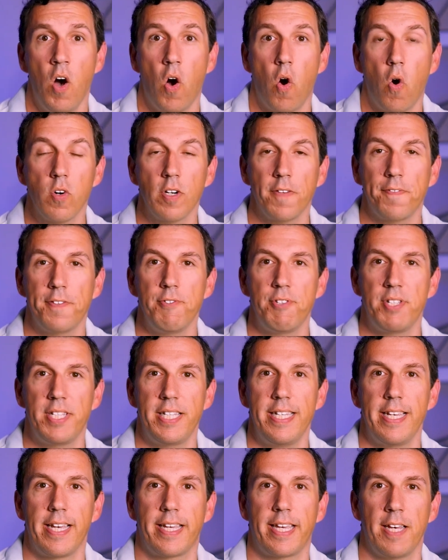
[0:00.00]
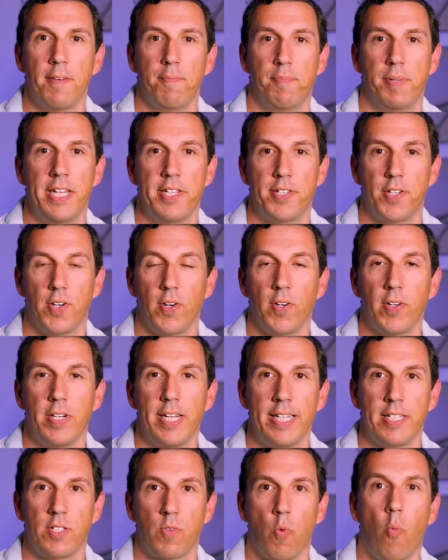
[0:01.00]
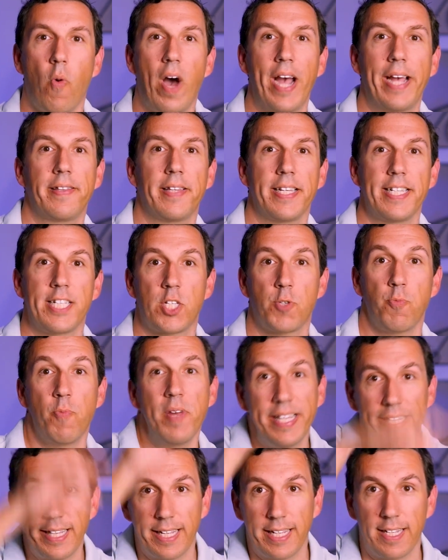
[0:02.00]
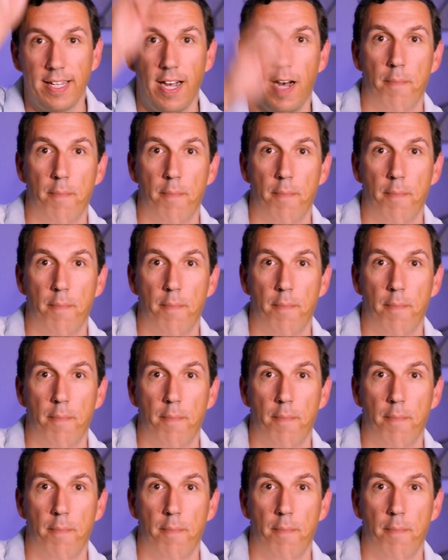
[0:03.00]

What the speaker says: Or if you see a company's earnings wildly swinging